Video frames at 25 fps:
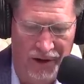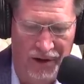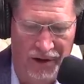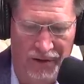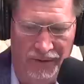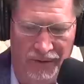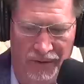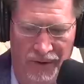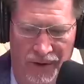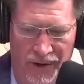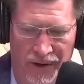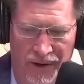
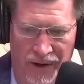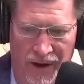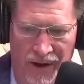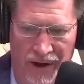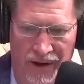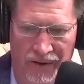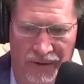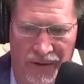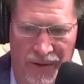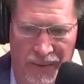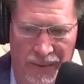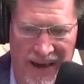of
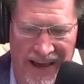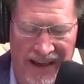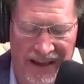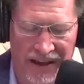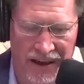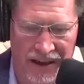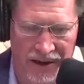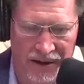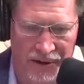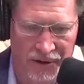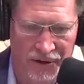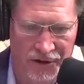of the
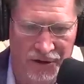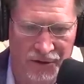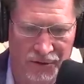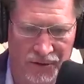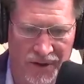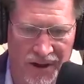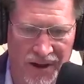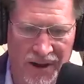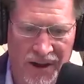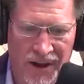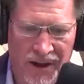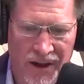banking
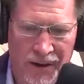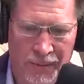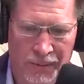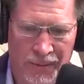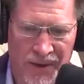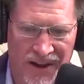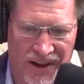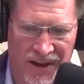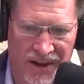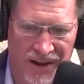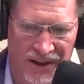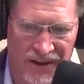industry
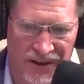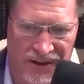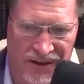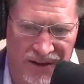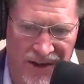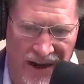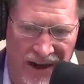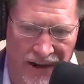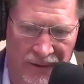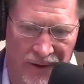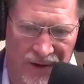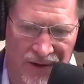because
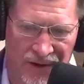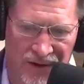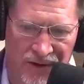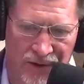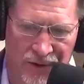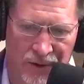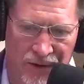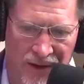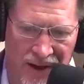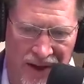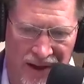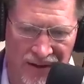ever since
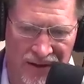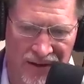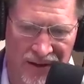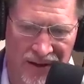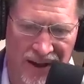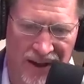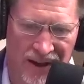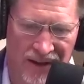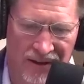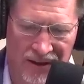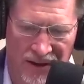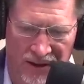
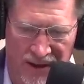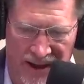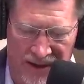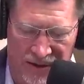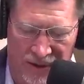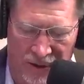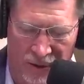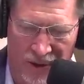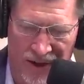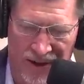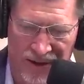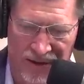2008, the
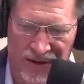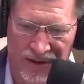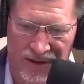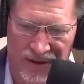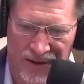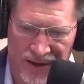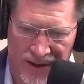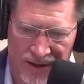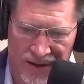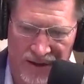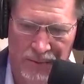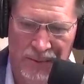last crisis,
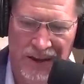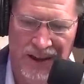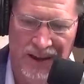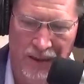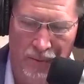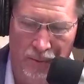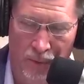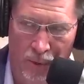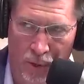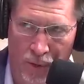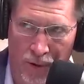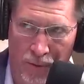things have
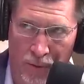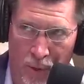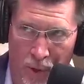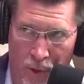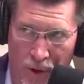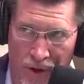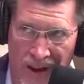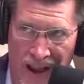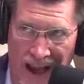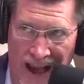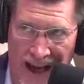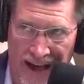become more and
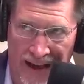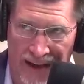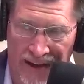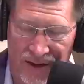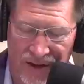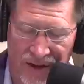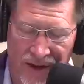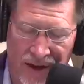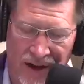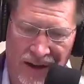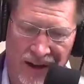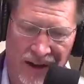more
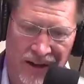lax.